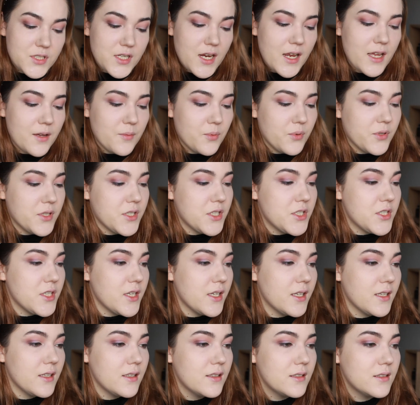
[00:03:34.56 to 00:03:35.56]
I
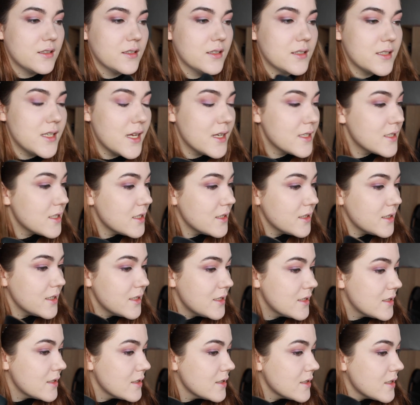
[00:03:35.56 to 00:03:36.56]
appreciate. It's actually a
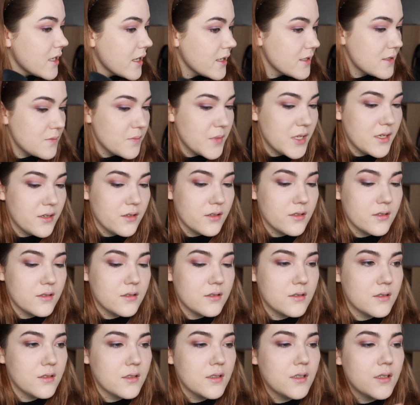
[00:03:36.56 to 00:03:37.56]
decent sized mirror.
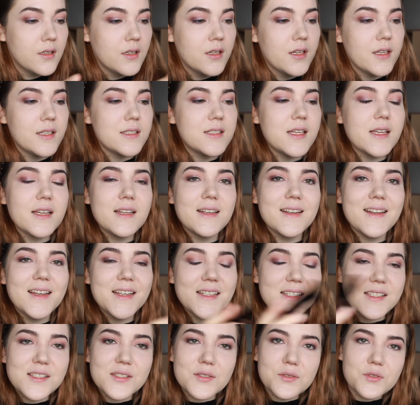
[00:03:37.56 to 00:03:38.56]
It's like a
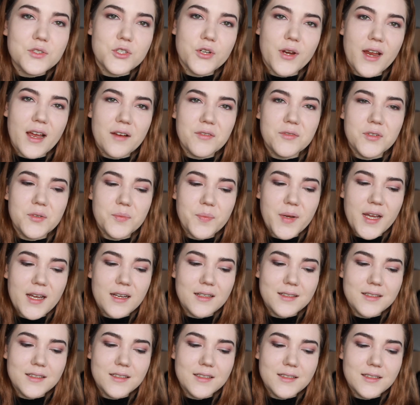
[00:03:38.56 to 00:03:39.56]
nice little travel
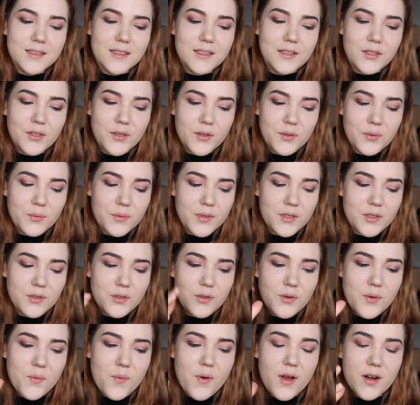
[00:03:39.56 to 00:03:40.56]
palette, you know, when you
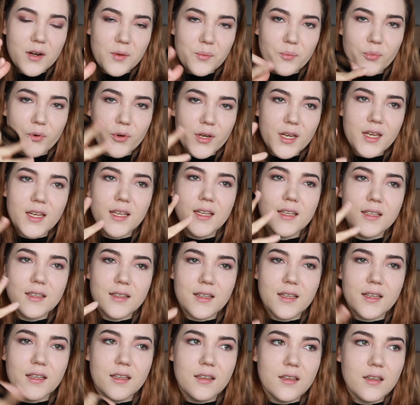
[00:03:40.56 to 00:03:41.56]
don't want to bring
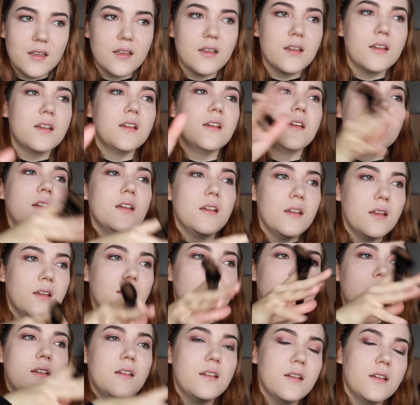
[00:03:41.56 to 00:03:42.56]
like
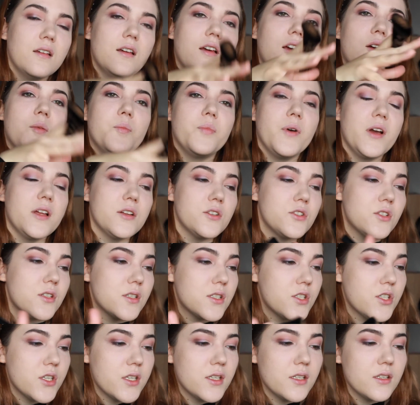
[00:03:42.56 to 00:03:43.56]
a bunch of
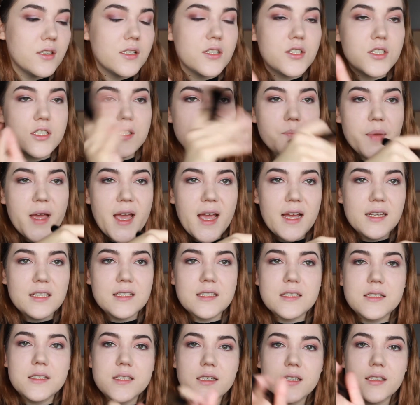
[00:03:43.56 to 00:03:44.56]
shit. You can just pack
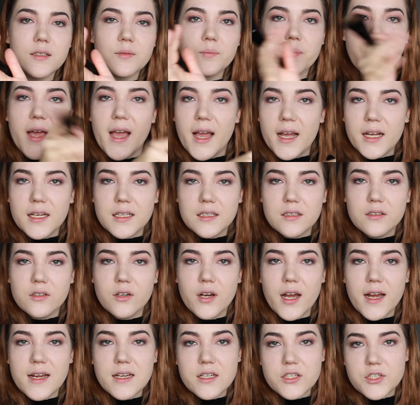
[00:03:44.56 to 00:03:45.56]
this in, pack a little
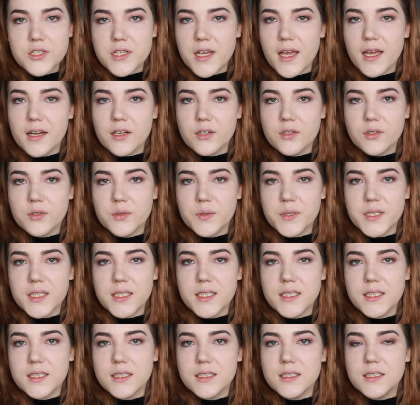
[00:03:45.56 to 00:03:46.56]
eyeshadow
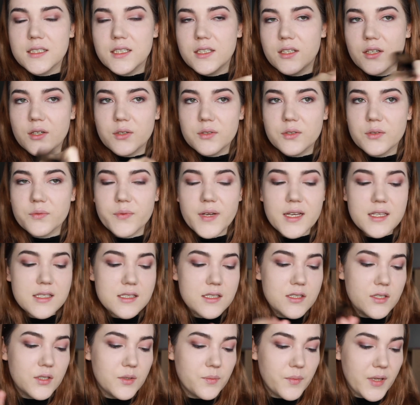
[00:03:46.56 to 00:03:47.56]
in, you know, the rest
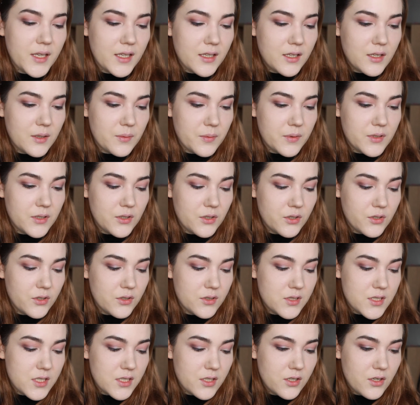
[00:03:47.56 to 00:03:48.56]
of your makeup, and you're
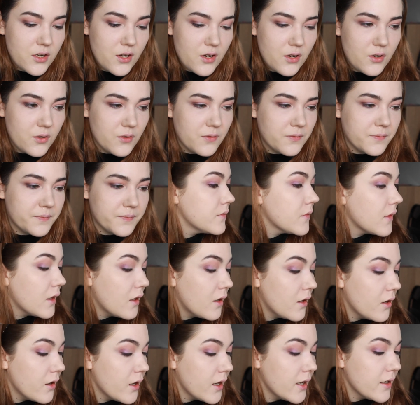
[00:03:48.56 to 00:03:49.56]
good to go.
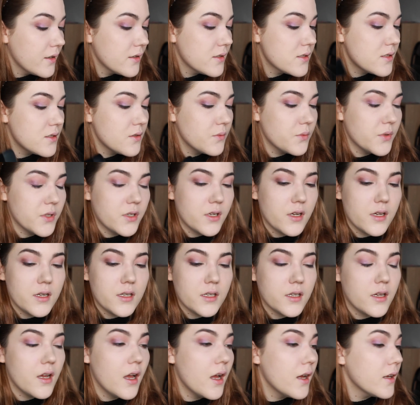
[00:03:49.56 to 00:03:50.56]
Alright, so we're gonna
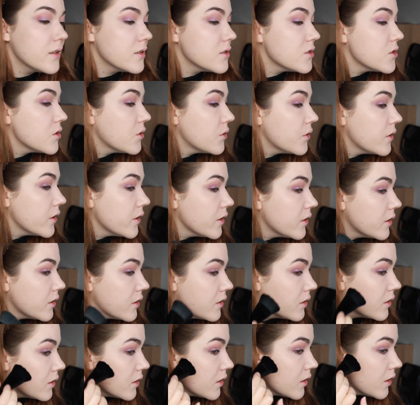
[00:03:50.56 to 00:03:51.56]
contour.
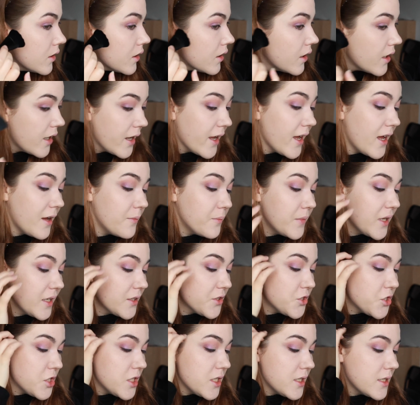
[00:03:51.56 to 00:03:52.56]
I have my
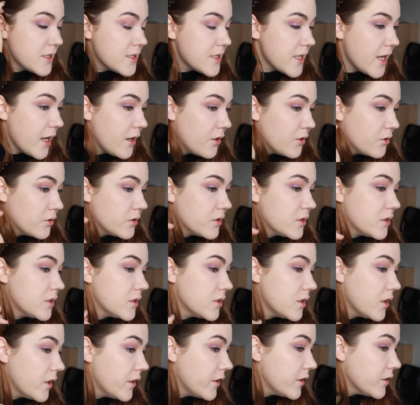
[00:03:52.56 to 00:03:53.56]
cheeks out,
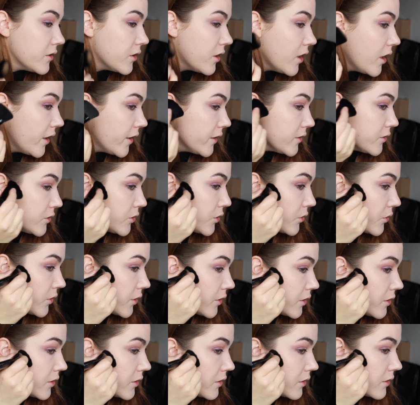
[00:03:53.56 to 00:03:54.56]

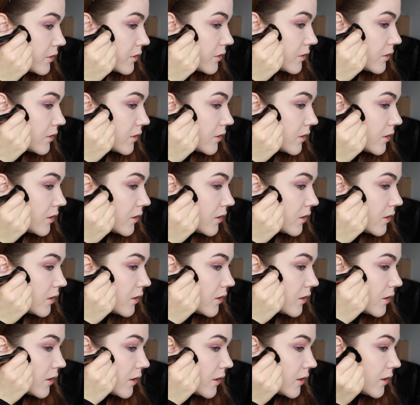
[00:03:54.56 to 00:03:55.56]
uncontoured.
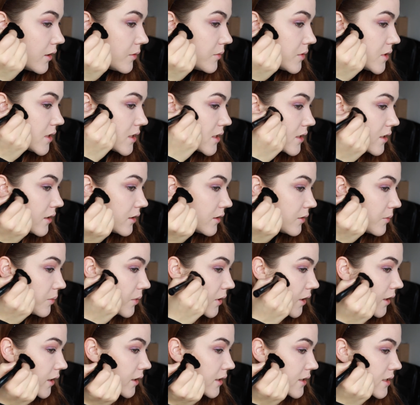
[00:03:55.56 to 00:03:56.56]
And I'm just gonna
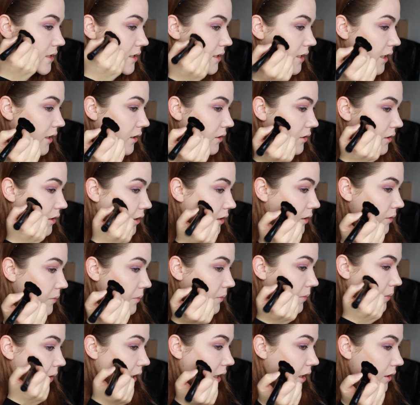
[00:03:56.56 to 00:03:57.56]
place down the
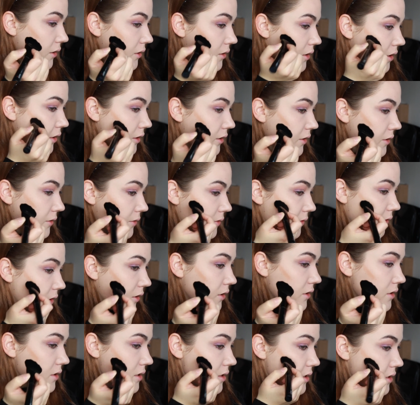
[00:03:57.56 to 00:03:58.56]
powder
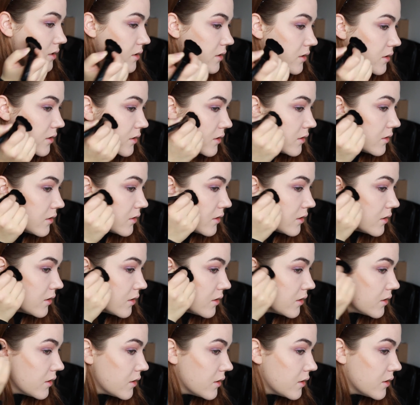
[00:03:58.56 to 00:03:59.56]
first.
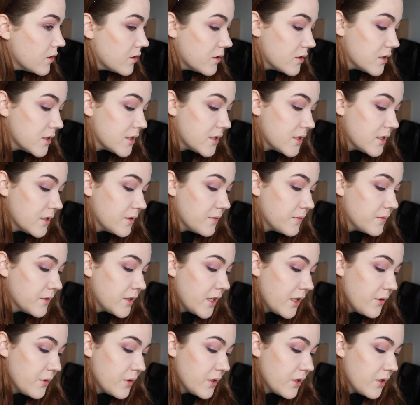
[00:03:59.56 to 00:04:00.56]
So
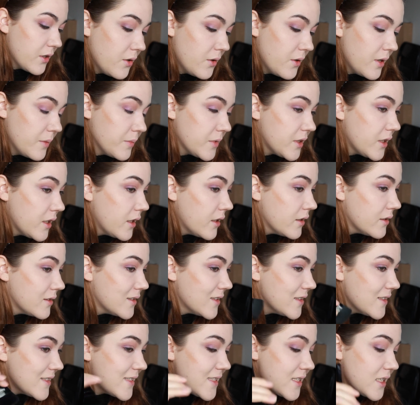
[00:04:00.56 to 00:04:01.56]
there we I'm done.
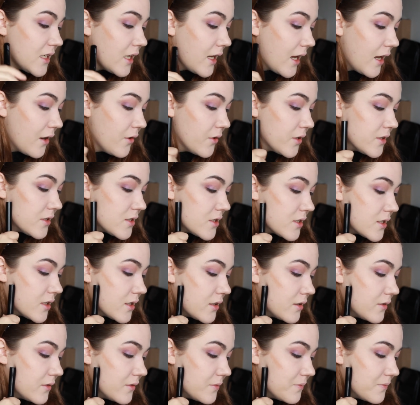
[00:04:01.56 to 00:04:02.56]
You see how it's
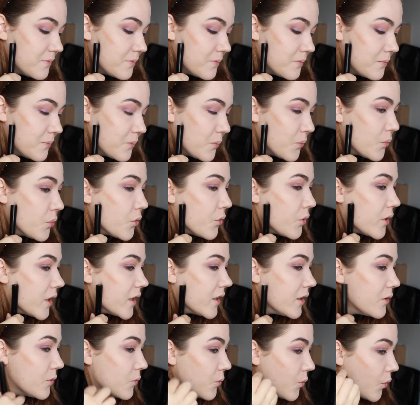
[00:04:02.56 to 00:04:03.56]

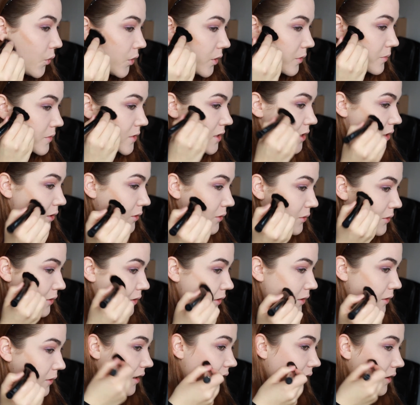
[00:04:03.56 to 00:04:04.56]
pretty warm toned?
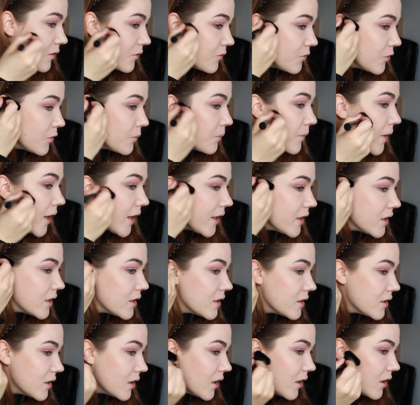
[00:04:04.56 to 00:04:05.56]
For
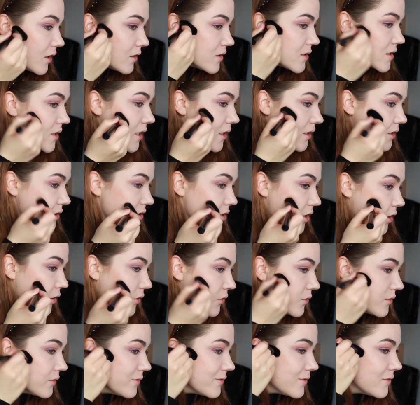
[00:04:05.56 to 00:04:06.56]
my skin
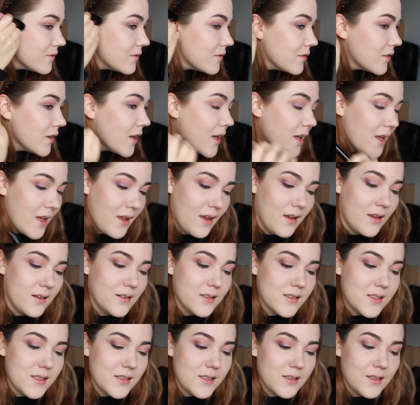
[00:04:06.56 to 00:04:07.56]
tone,
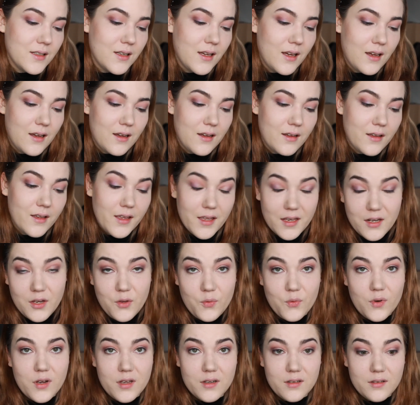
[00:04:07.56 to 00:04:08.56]
and
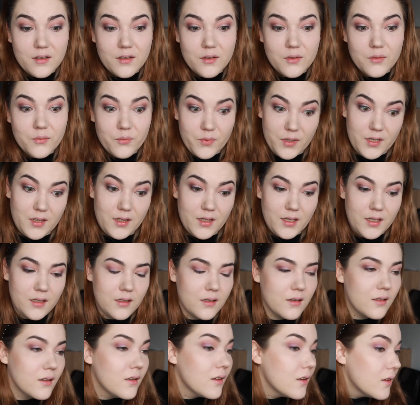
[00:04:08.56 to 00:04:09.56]
anyone really,
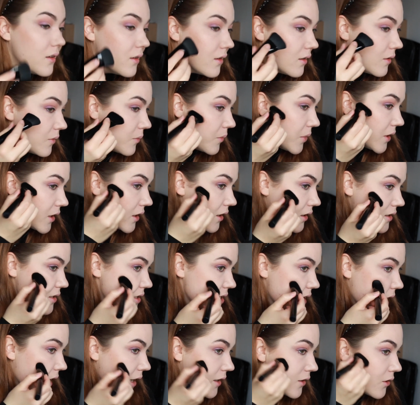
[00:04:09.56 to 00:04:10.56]
because
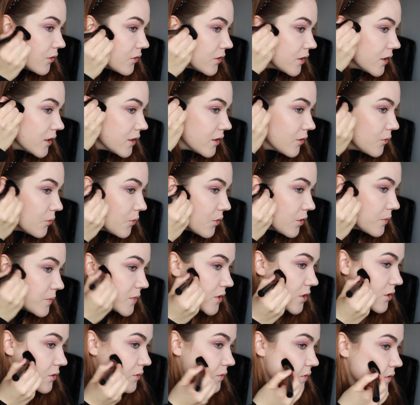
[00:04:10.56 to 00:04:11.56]
I don't think the warm
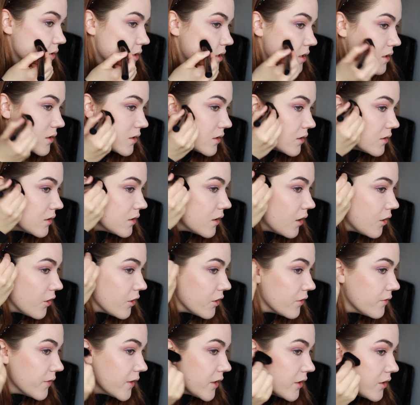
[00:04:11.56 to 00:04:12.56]
tones are
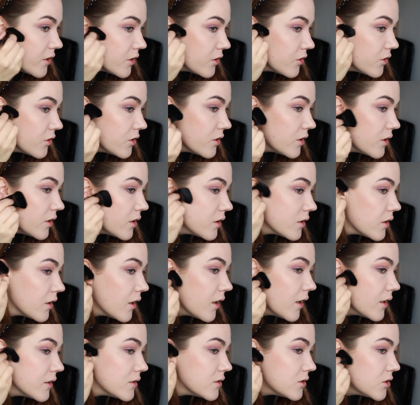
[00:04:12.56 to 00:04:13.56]
a very good
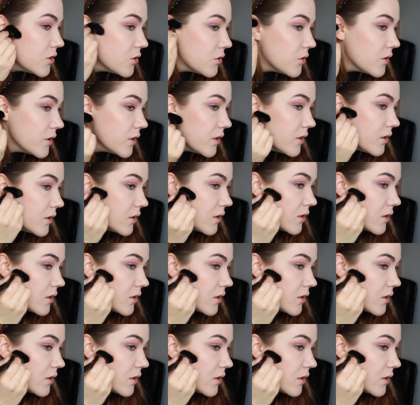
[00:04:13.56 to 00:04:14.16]
contour.